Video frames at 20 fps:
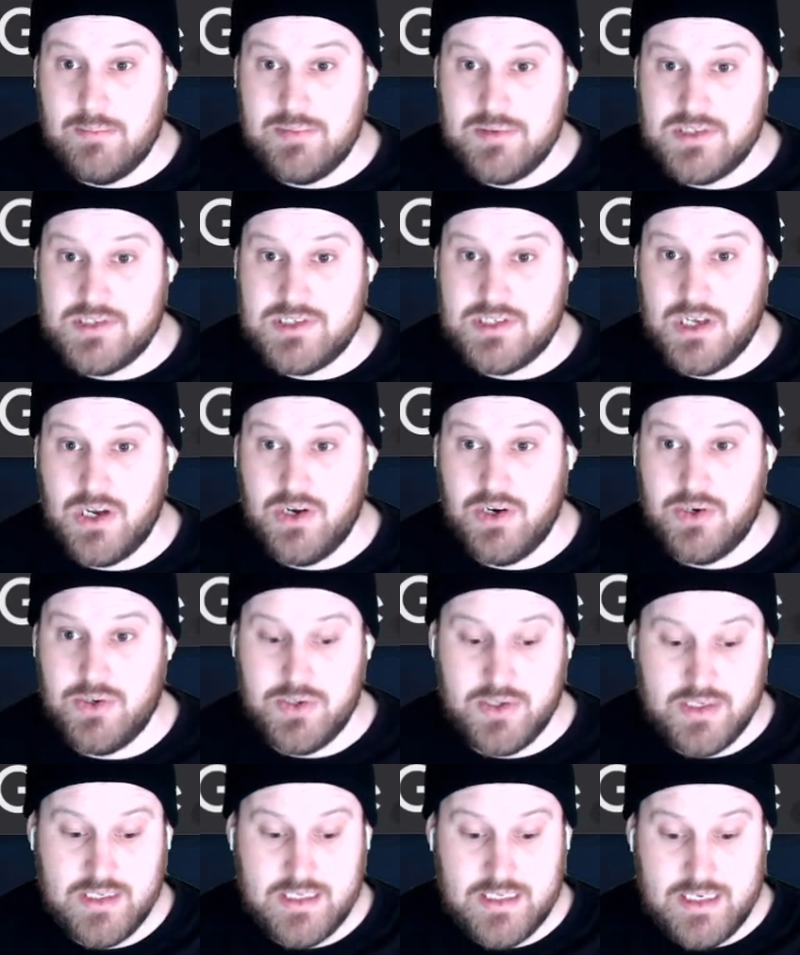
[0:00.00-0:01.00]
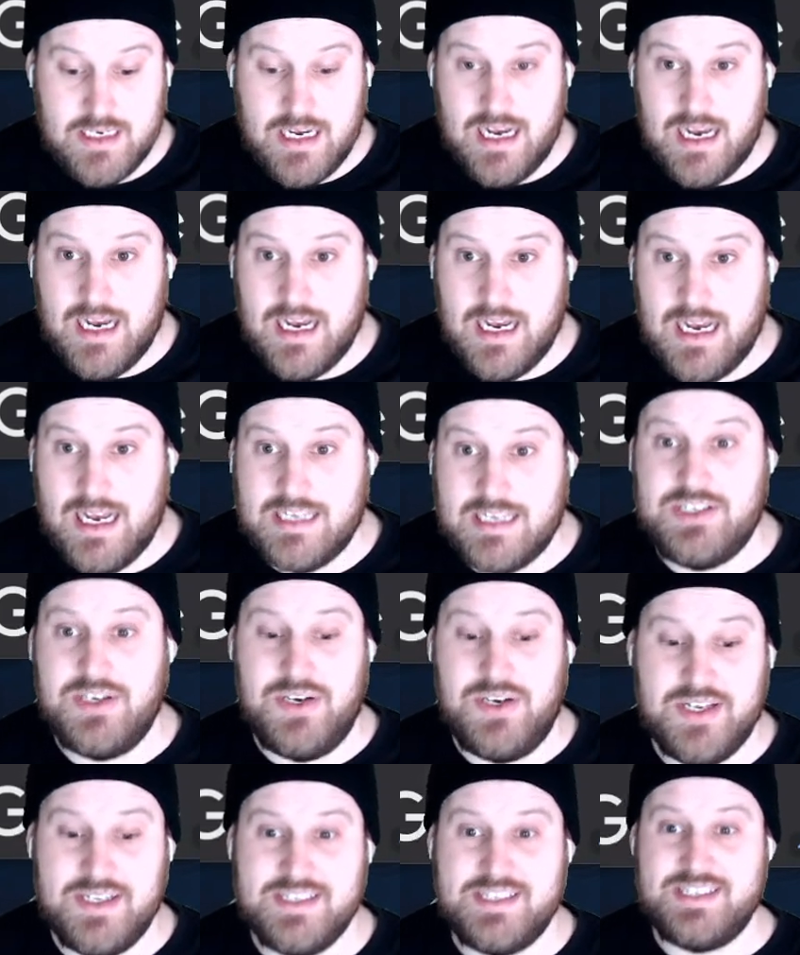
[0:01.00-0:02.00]
So as you
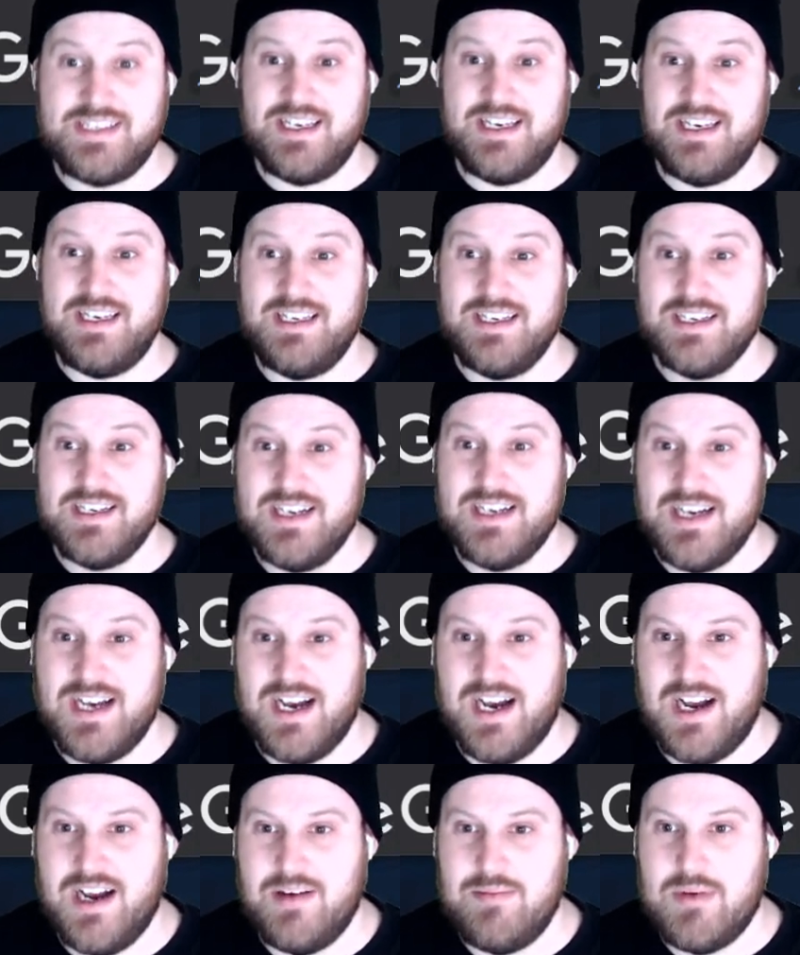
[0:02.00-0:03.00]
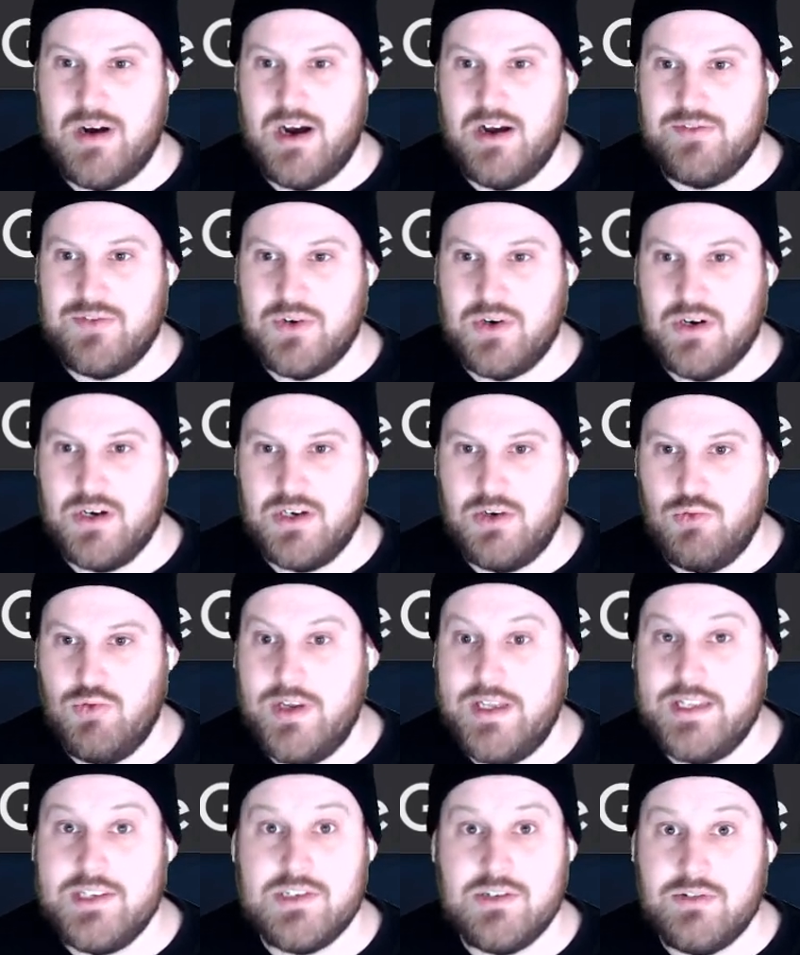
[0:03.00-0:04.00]
can see, I've got a
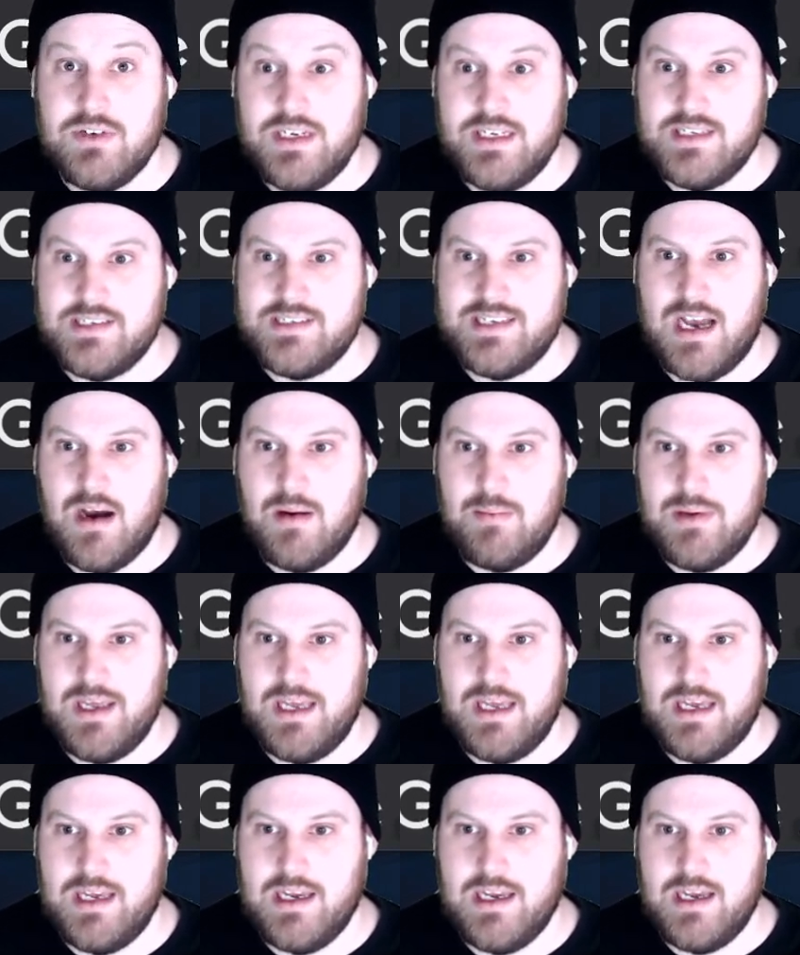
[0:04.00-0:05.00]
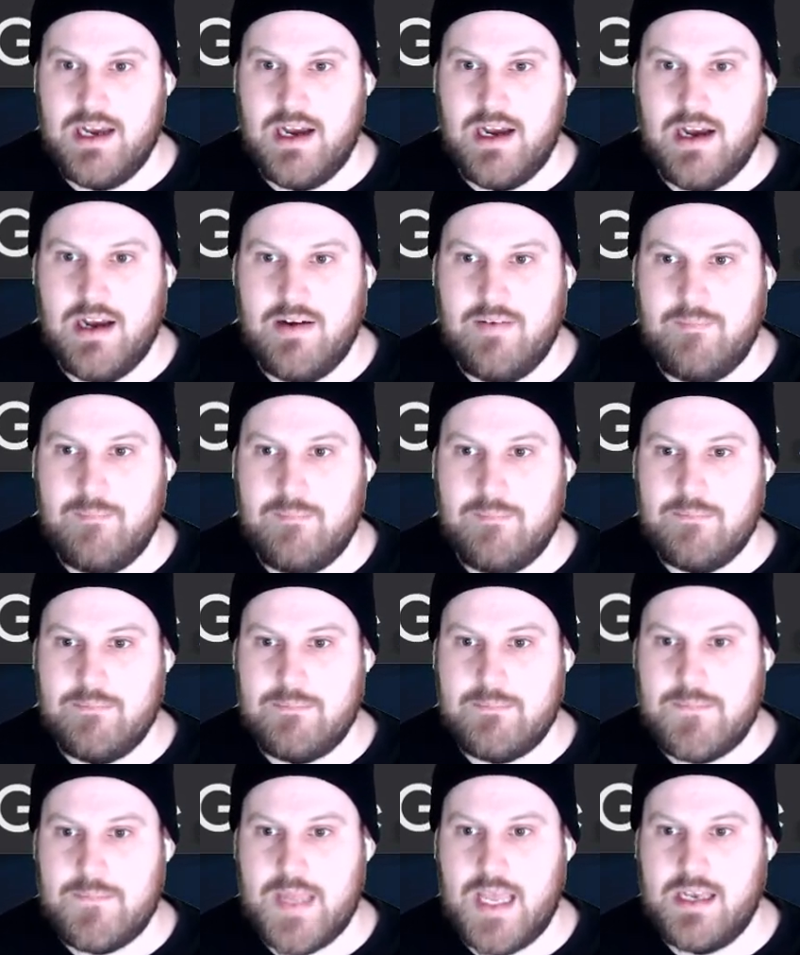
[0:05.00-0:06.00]
green screen set up here.
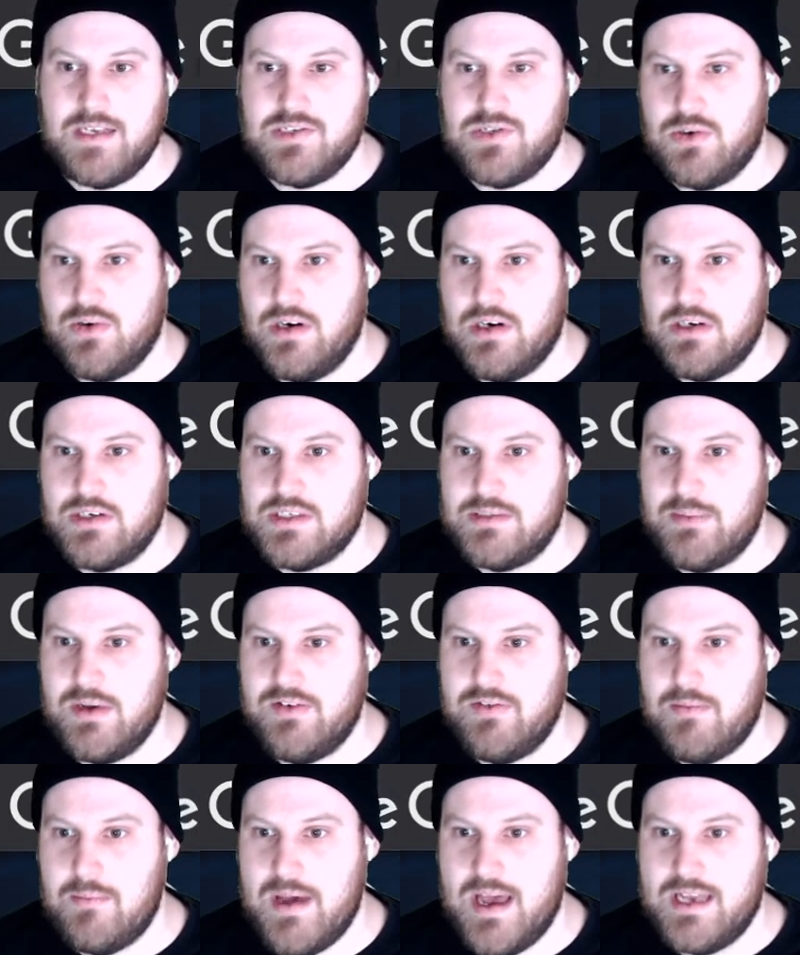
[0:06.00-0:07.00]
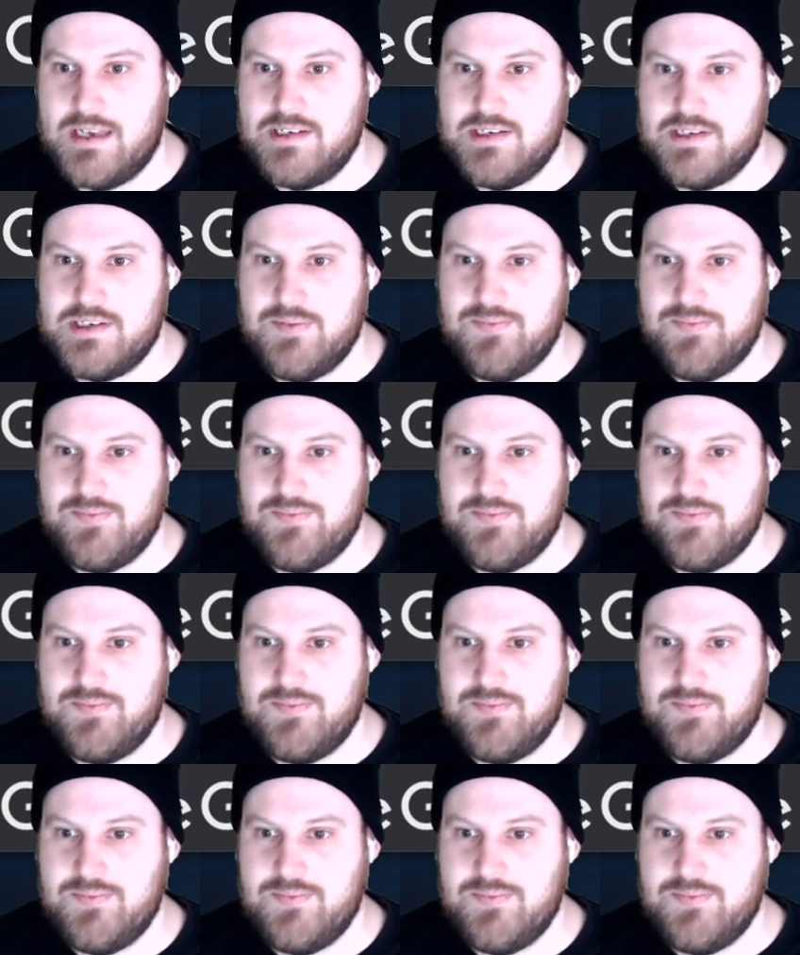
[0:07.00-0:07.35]
Sorry, it looks a bit of a mess,